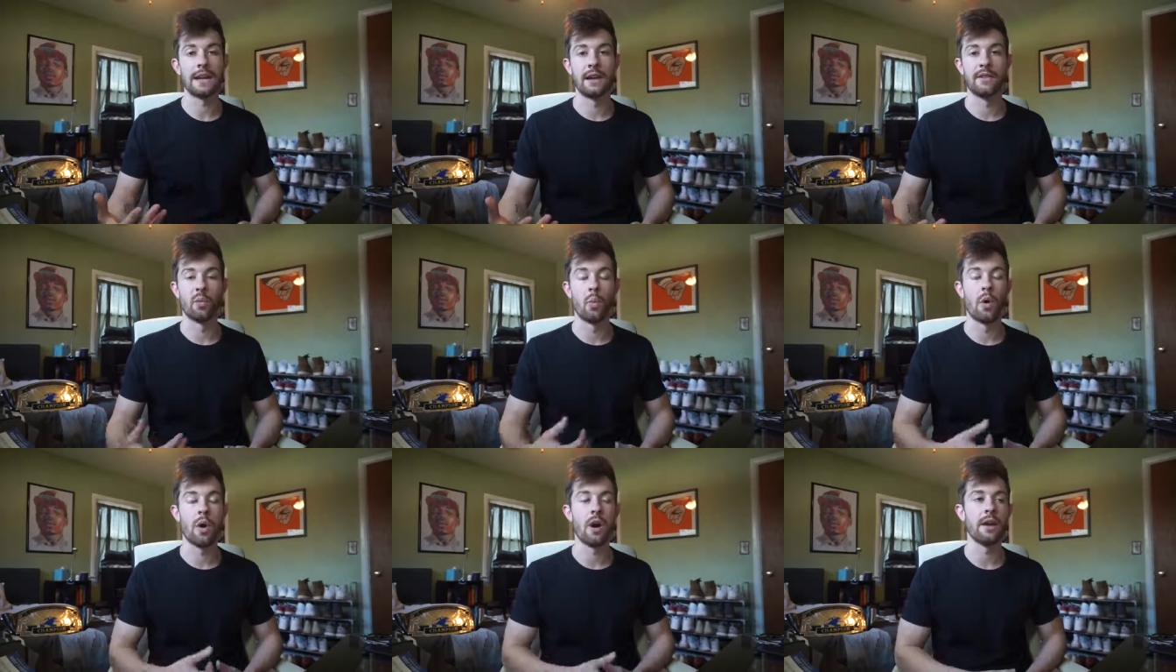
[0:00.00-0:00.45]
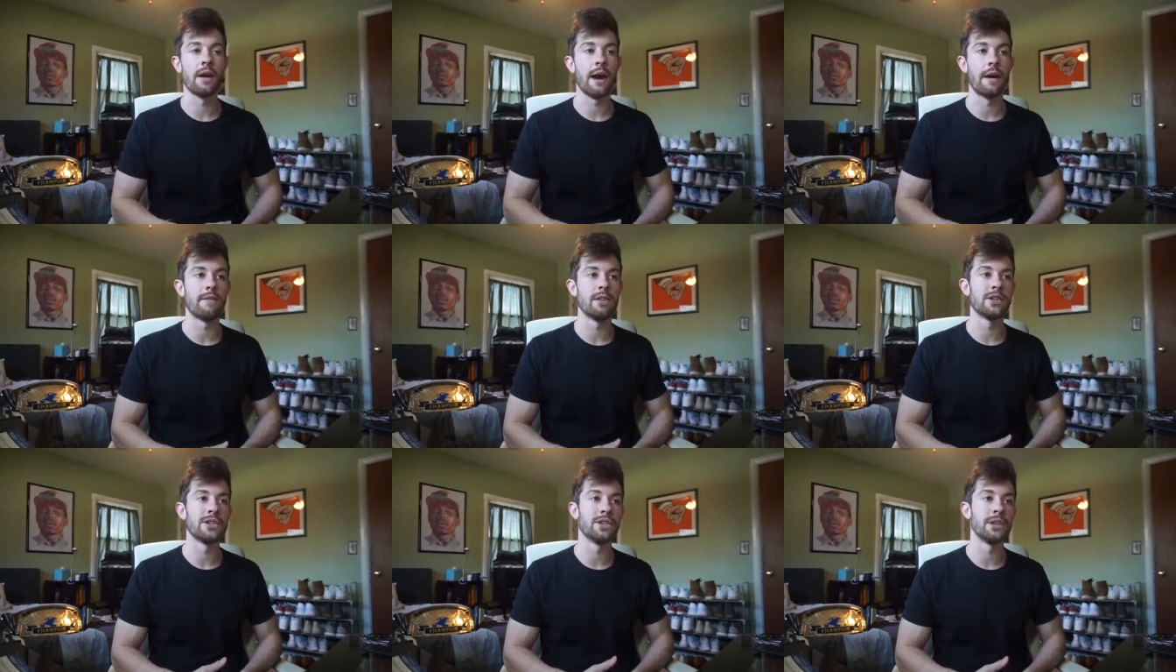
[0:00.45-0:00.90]
down to one,
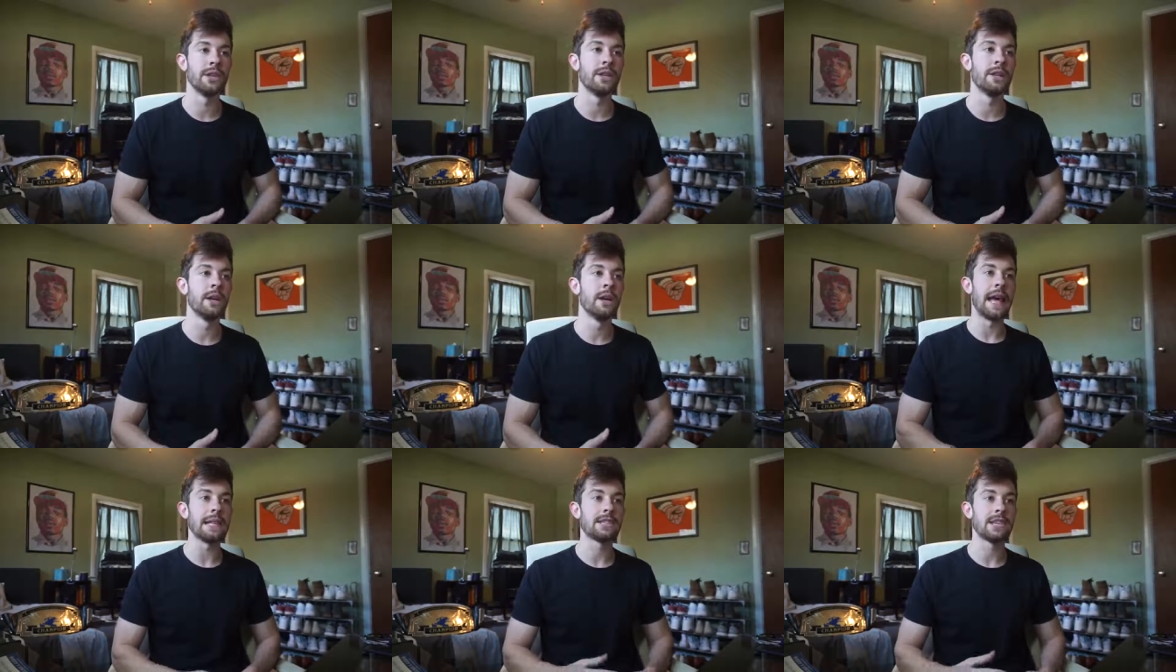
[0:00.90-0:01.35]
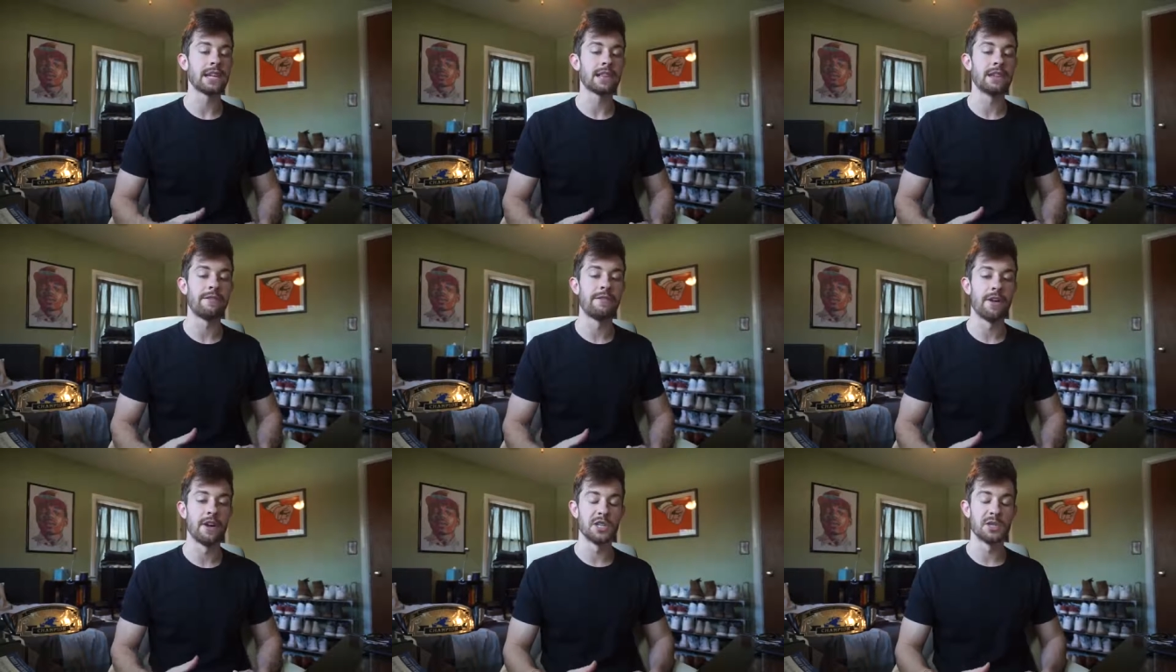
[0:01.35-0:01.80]
obviously. That's like
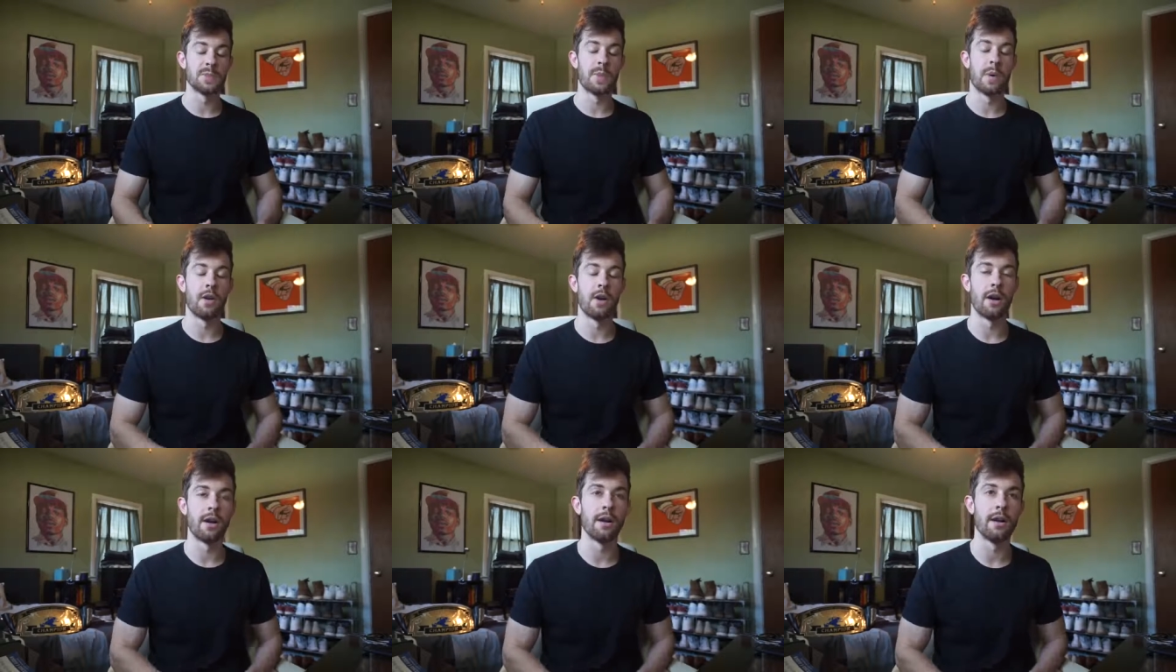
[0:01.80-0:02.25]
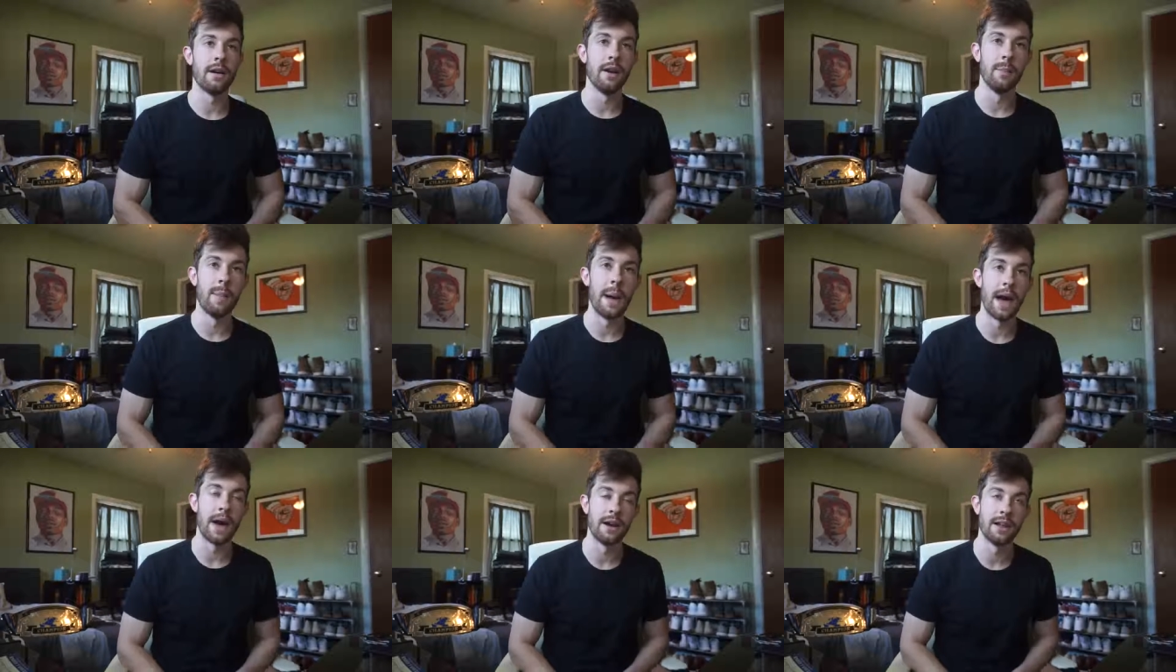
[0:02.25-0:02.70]
the funnest part
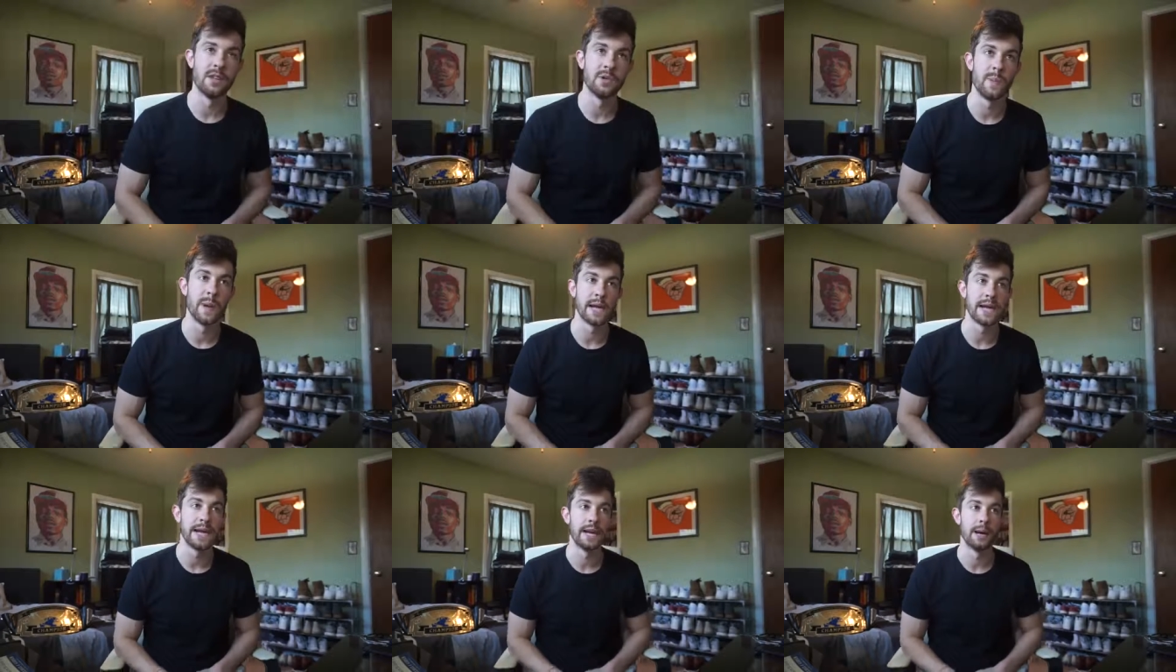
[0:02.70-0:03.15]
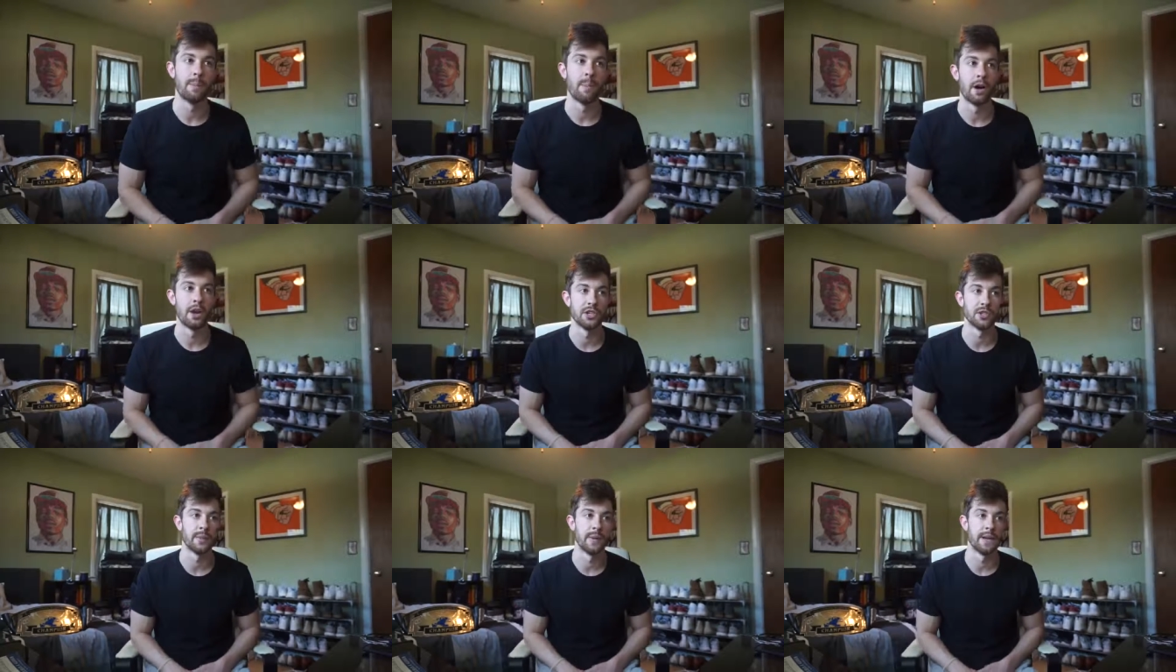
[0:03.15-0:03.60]
about it, is picking a
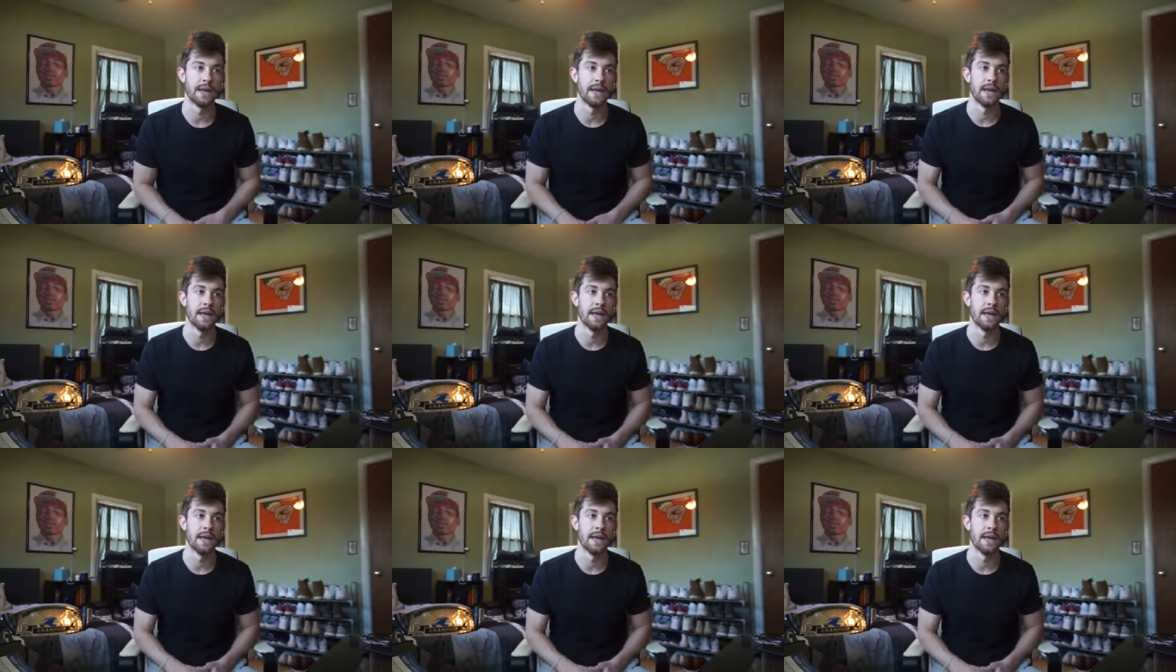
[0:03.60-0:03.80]
punishment.